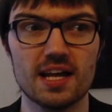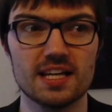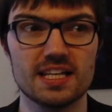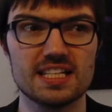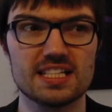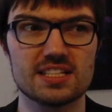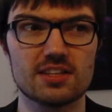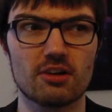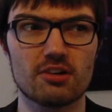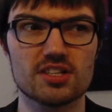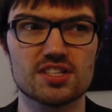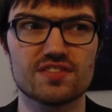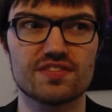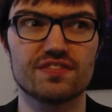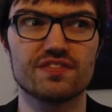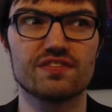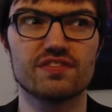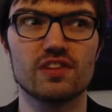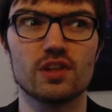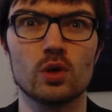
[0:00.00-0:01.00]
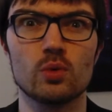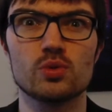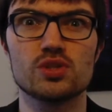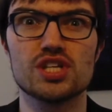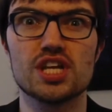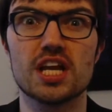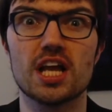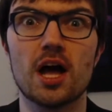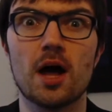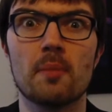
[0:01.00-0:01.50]
he starts
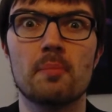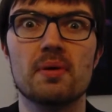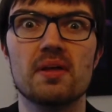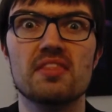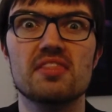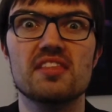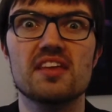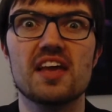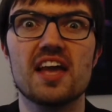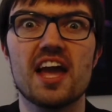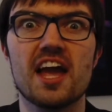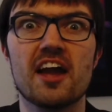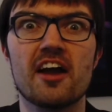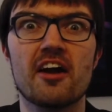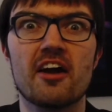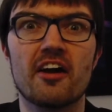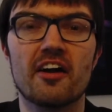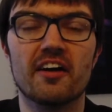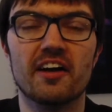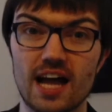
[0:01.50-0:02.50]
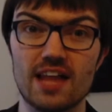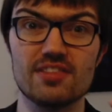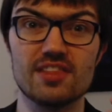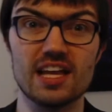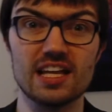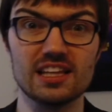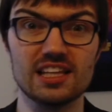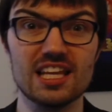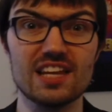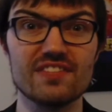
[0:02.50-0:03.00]
floating up in the air, and
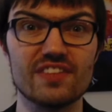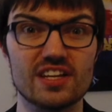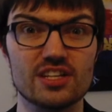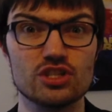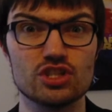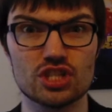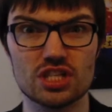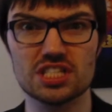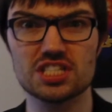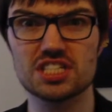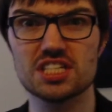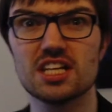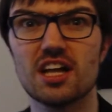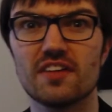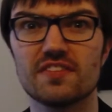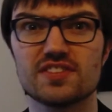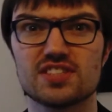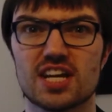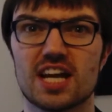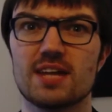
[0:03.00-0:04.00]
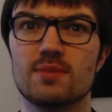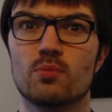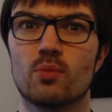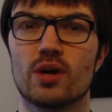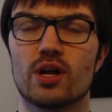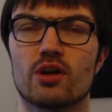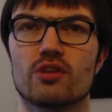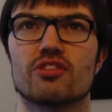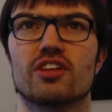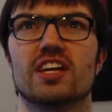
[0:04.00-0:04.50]
they leave it just enough time where
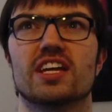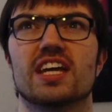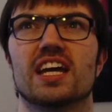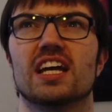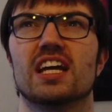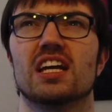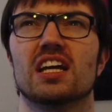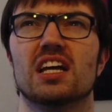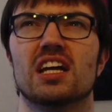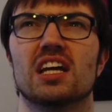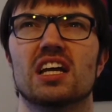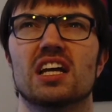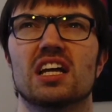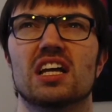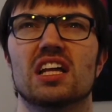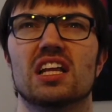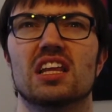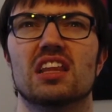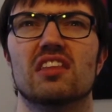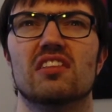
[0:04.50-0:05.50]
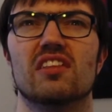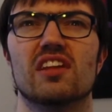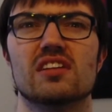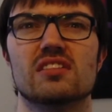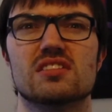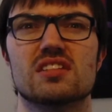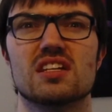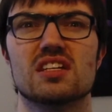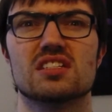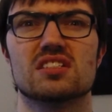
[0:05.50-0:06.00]
you're thinking,
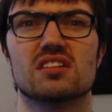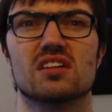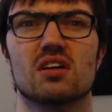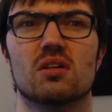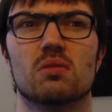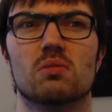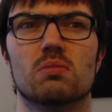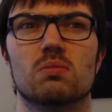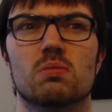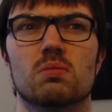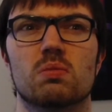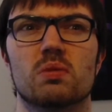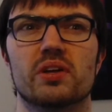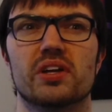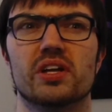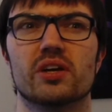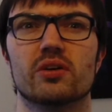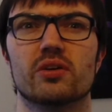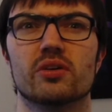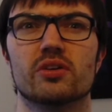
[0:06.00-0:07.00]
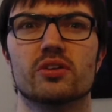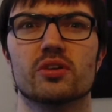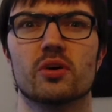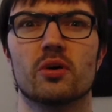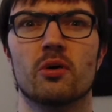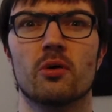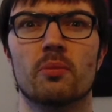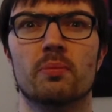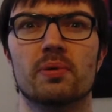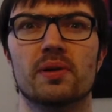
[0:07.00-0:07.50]
this is a weird
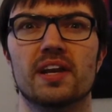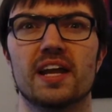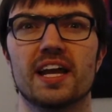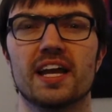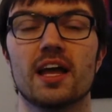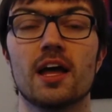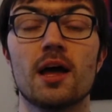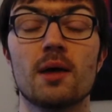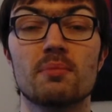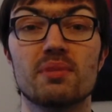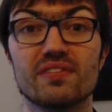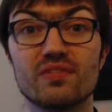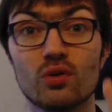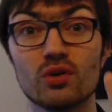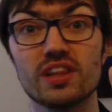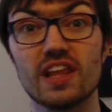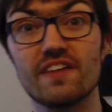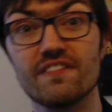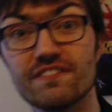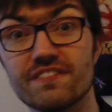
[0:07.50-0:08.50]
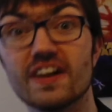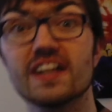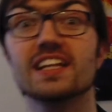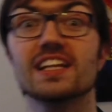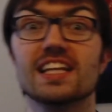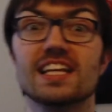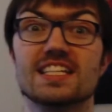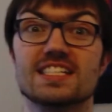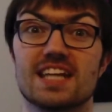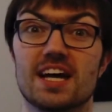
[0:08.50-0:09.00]
opening, before they
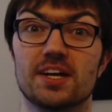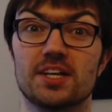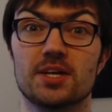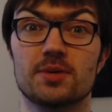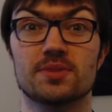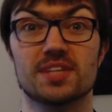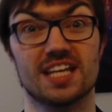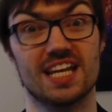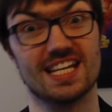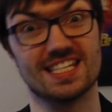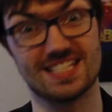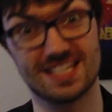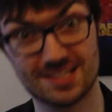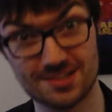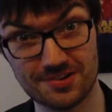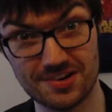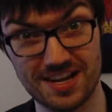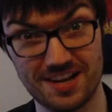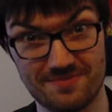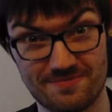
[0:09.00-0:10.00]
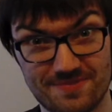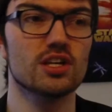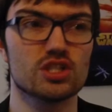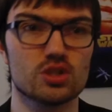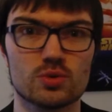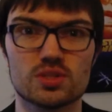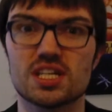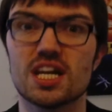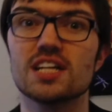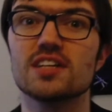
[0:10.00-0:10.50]
finally tell you that it's a dream. So
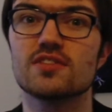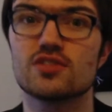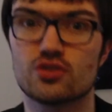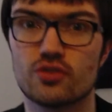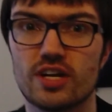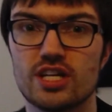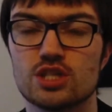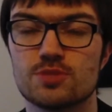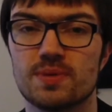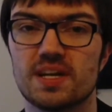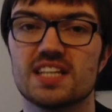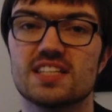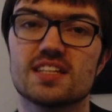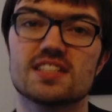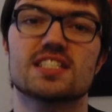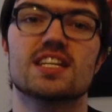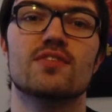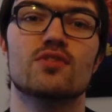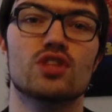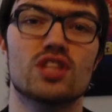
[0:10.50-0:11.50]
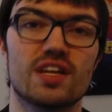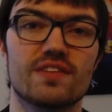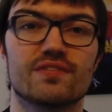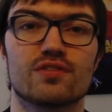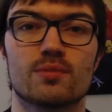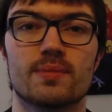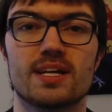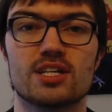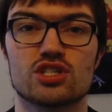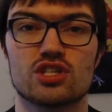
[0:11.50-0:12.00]
it's kind of strange, but it does give you the
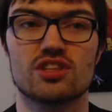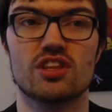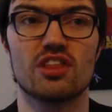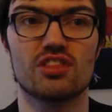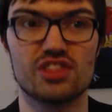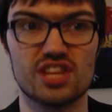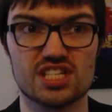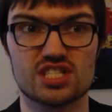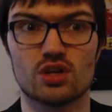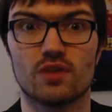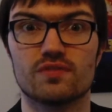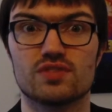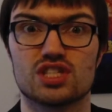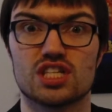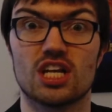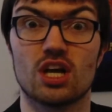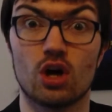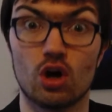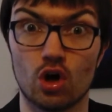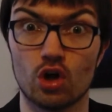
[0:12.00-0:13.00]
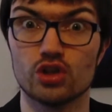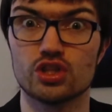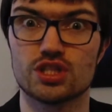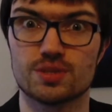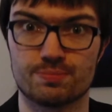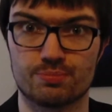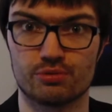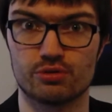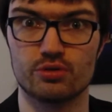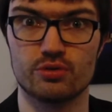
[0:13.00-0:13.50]
information that this obviously haunts
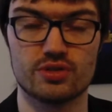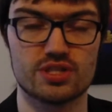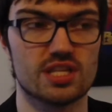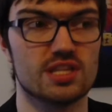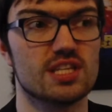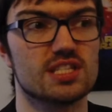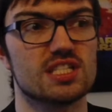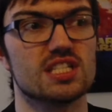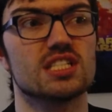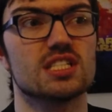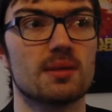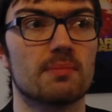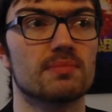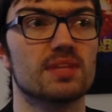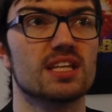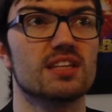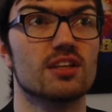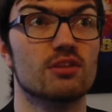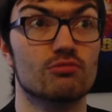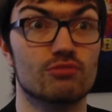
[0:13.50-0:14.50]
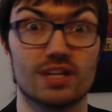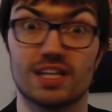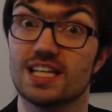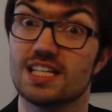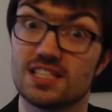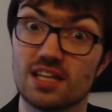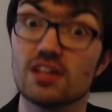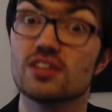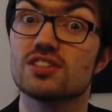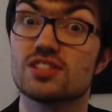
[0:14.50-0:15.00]
Bruce, and this is something that really
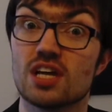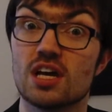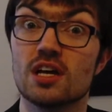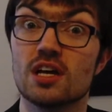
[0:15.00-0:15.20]
does